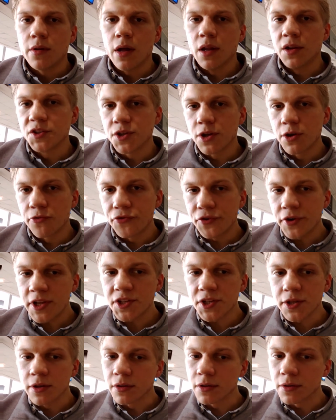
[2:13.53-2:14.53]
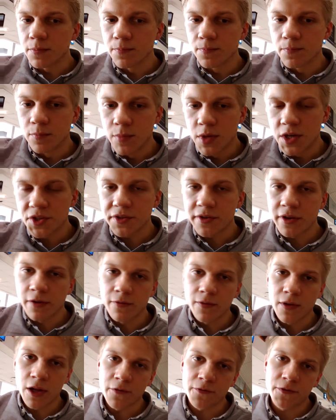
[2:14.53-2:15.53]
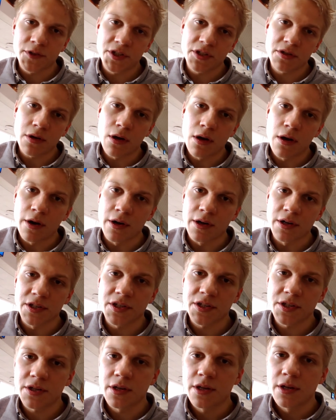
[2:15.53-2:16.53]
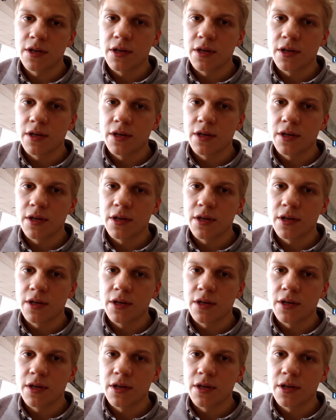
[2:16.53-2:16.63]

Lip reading: and so recent must have left scars